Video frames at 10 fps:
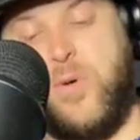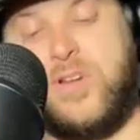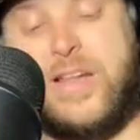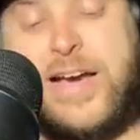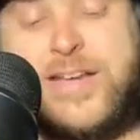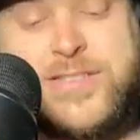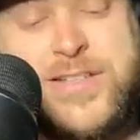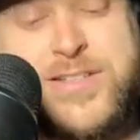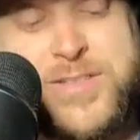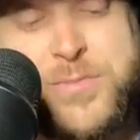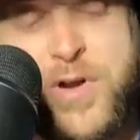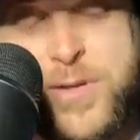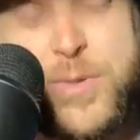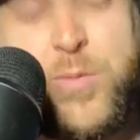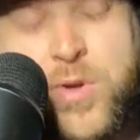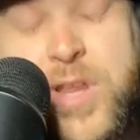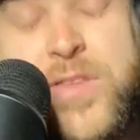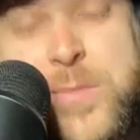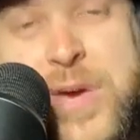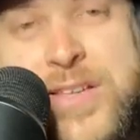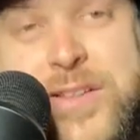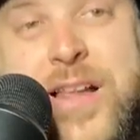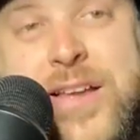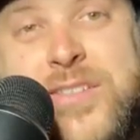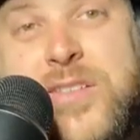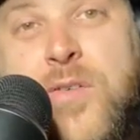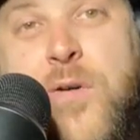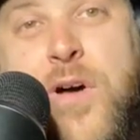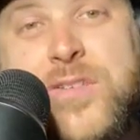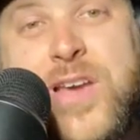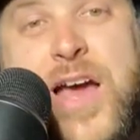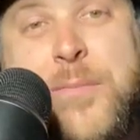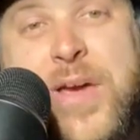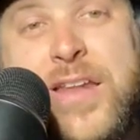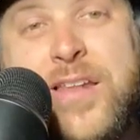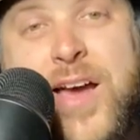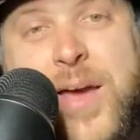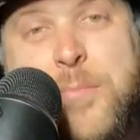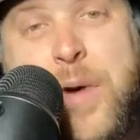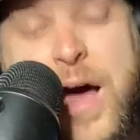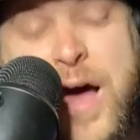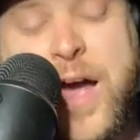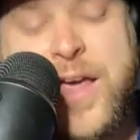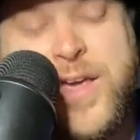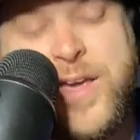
class. This is probably one of the best classes of all time, headlined by